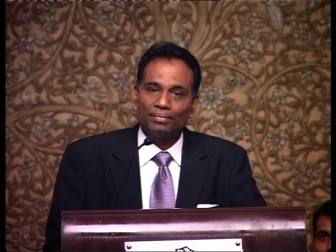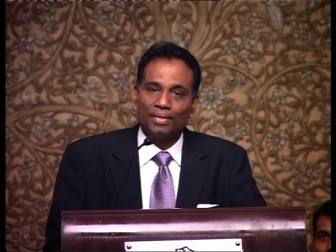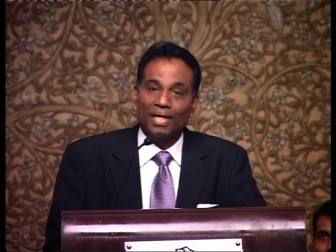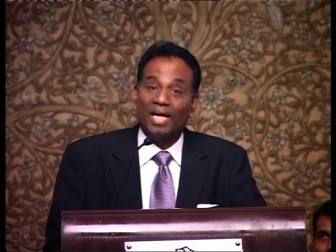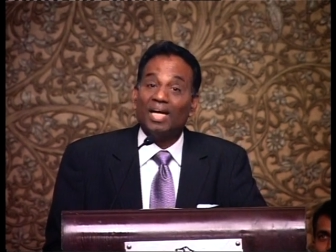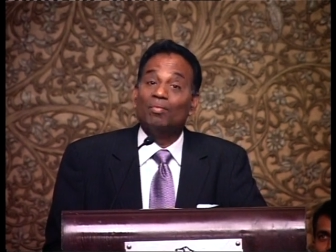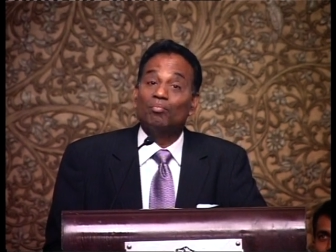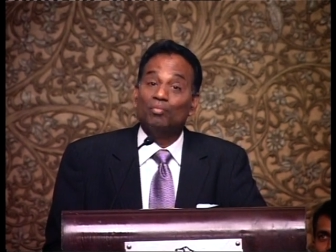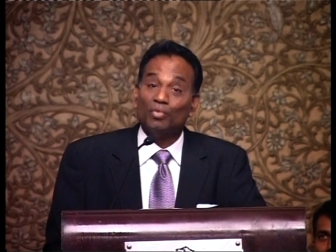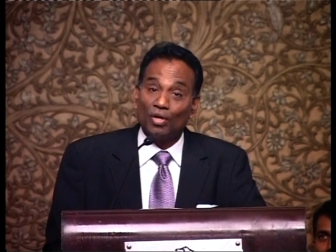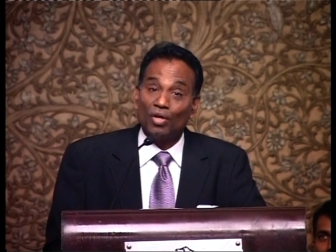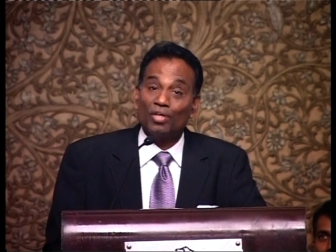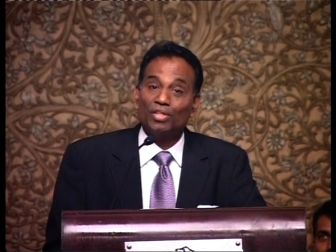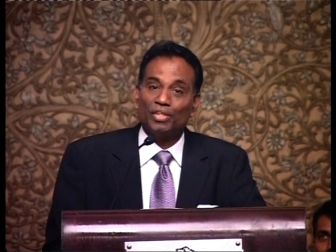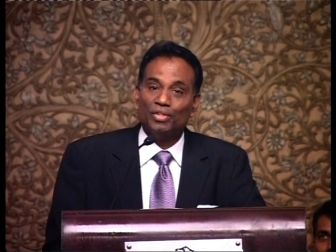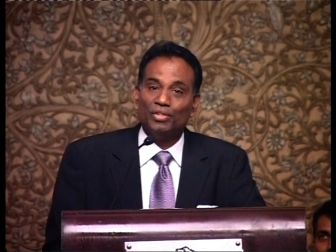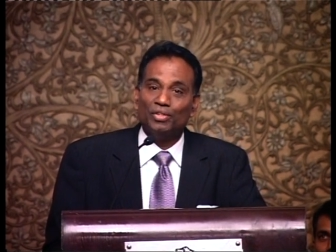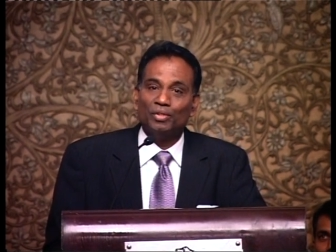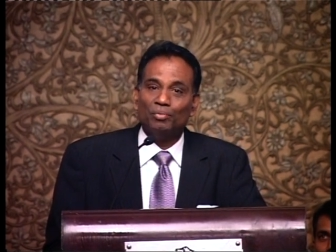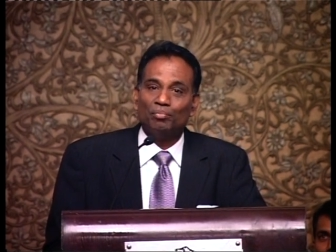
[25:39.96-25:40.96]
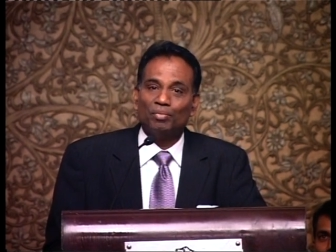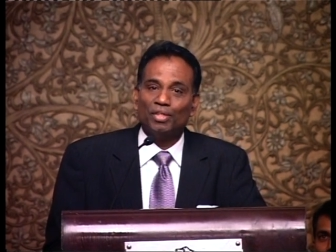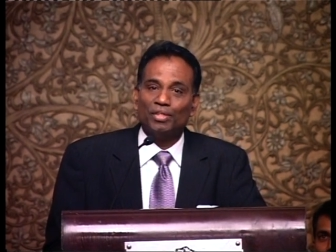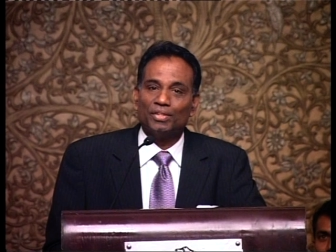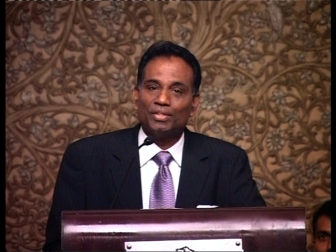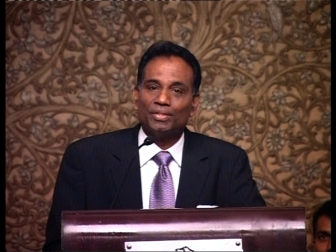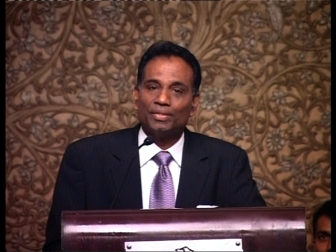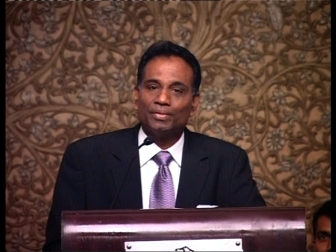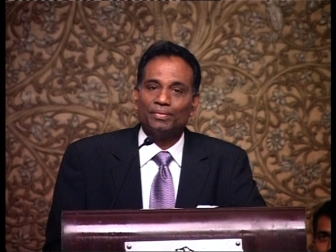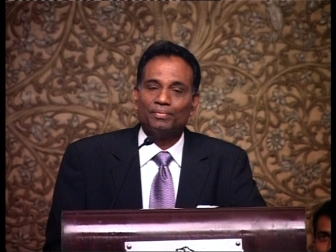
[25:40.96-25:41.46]
I am not a new
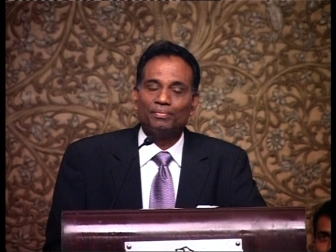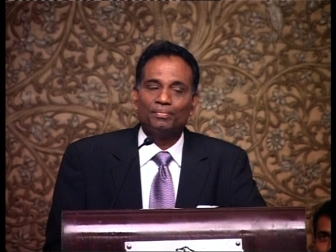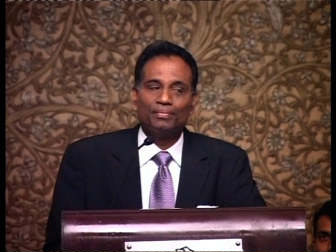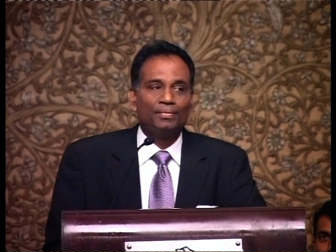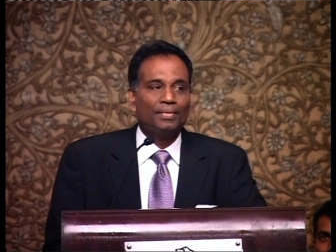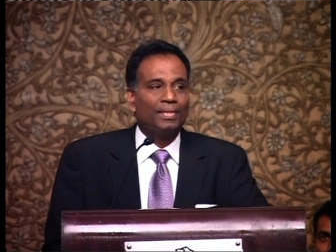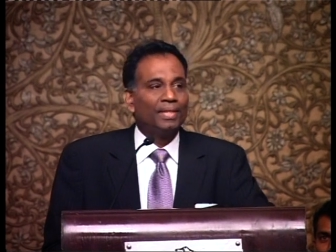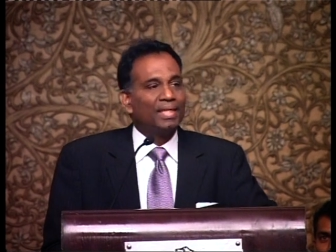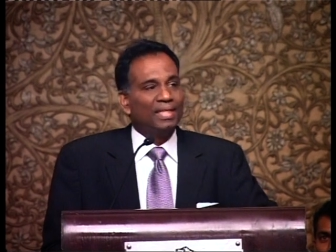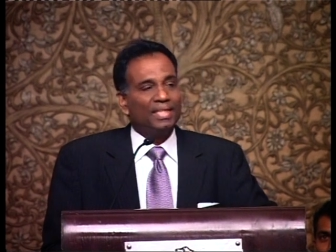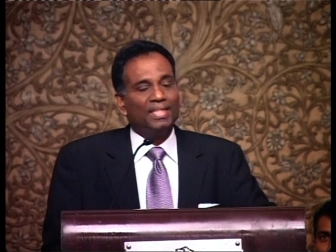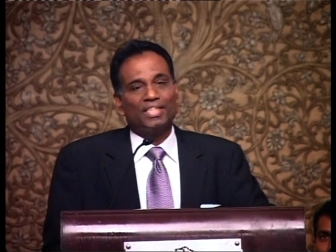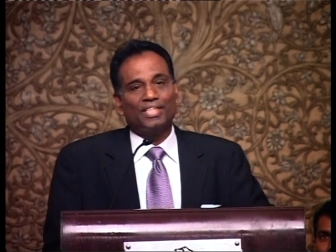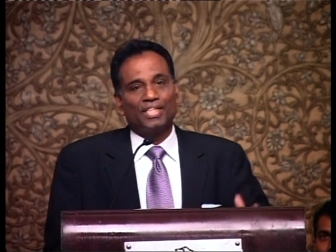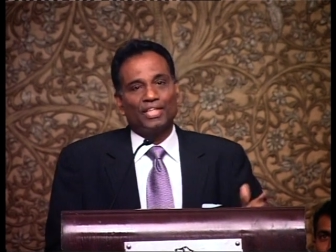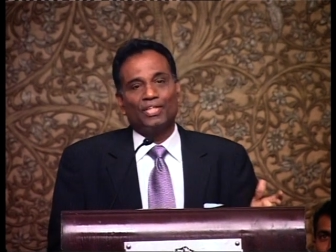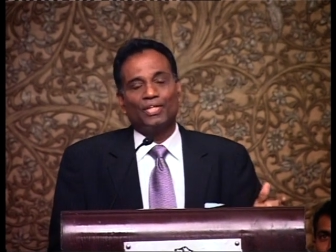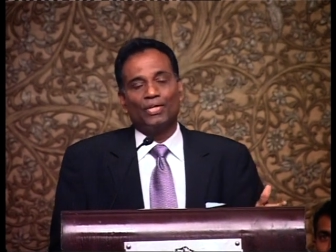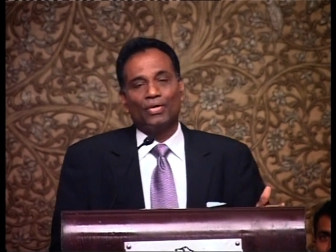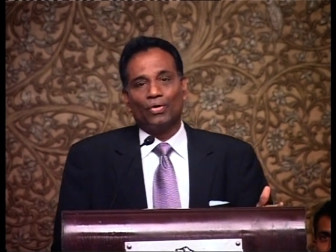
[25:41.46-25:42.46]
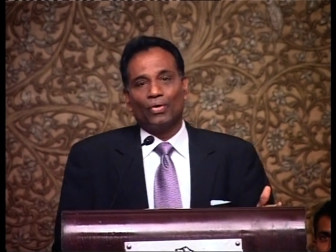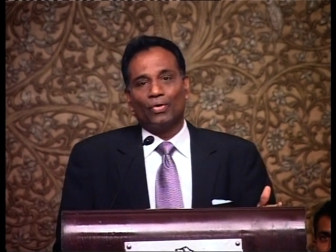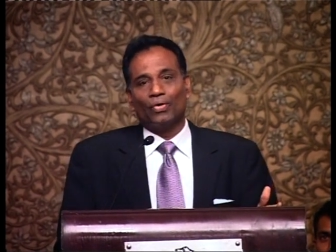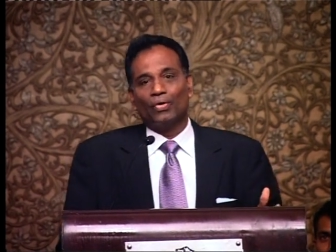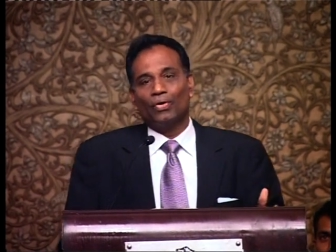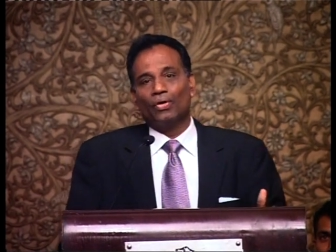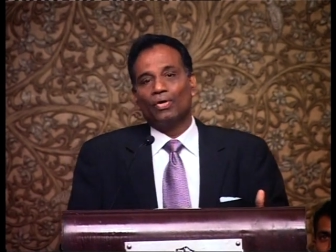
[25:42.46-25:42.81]
person. He said, No,